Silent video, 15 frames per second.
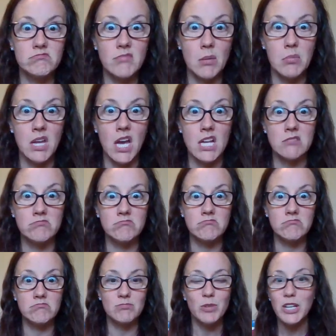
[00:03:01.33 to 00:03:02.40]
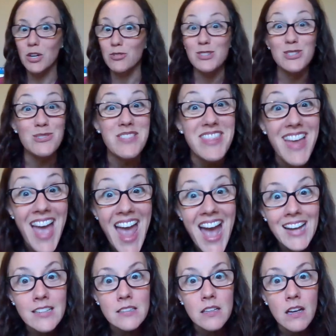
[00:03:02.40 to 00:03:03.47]
I'm done." We don't do
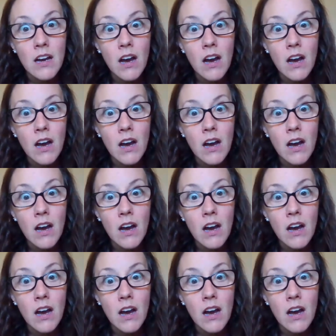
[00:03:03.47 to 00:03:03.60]
that.